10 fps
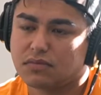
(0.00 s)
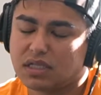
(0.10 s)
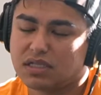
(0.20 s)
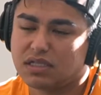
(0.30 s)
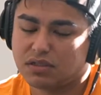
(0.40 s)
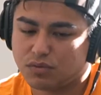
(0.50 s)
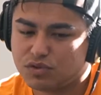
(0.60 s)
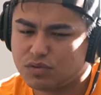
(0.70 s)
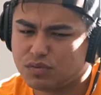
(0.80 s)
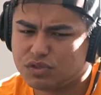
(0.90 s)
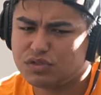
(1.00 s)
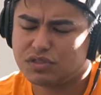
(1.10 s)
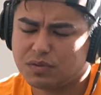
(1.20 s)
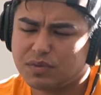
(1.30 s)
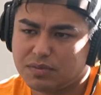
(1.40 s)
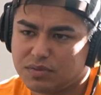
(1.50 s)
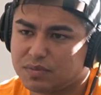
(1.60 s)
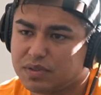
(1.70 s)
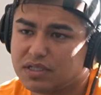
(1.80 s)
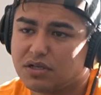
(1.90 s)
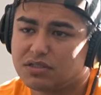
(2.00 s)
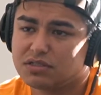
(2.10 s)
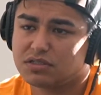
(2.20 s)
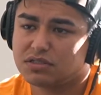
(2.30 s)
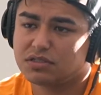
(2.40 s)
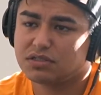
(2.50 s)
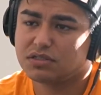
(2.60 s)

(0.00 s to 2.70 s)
Dang. Would you still be able to play college soccer?